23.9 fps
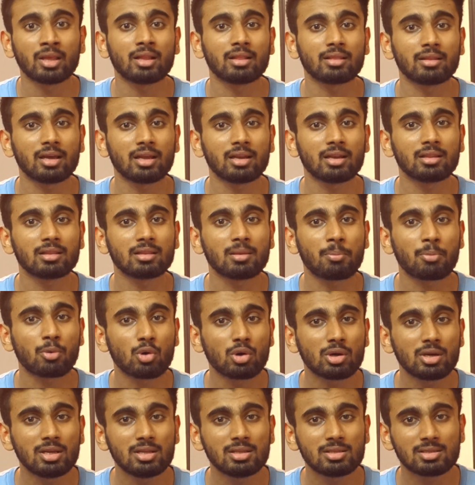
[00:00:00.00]
then the
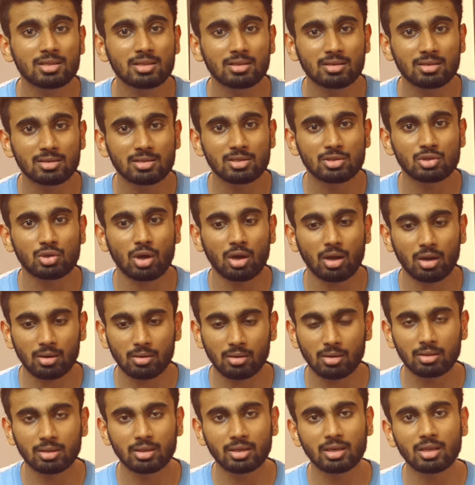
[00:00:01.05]
protein synthesis or
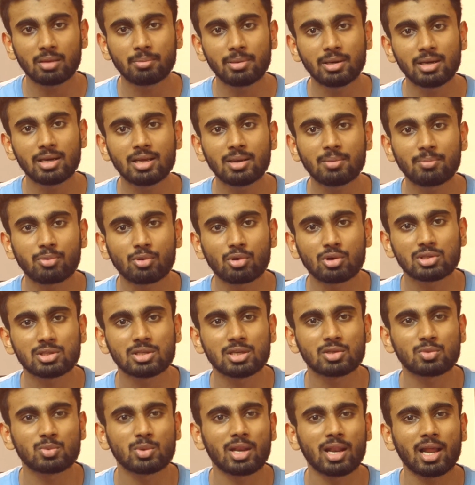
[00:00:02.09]
the rebuilding
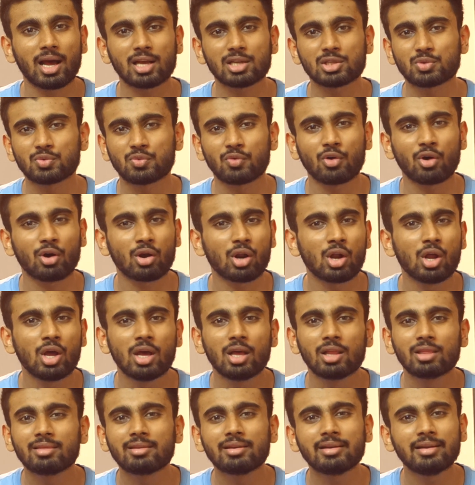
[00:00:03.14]
process will last for
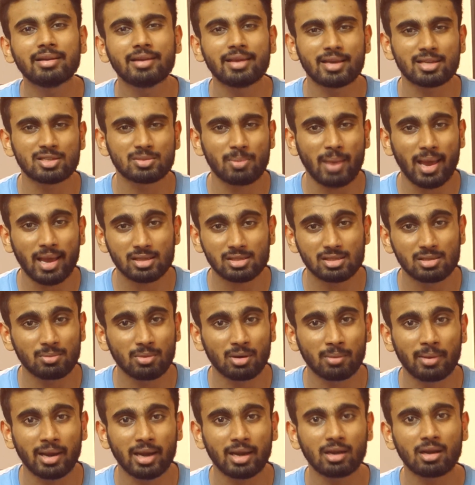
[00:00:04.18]
3 days
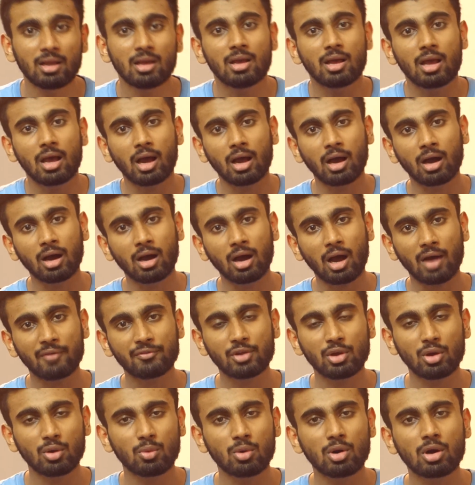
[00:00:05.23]
maximum, and
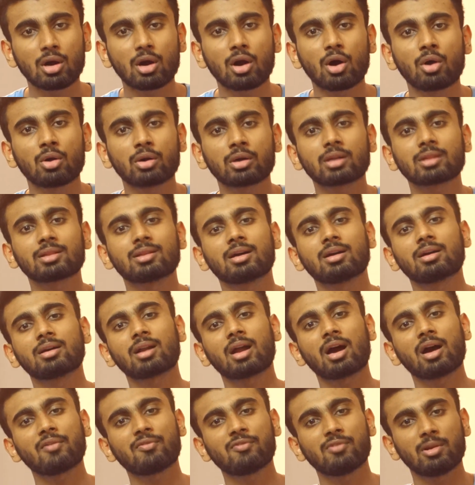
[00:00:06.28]
after a workout the
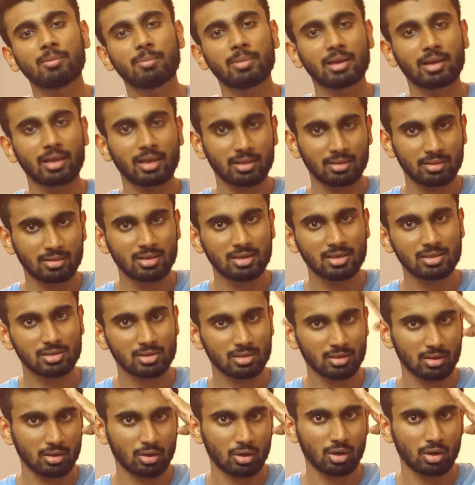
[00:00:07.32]
graph will be like this,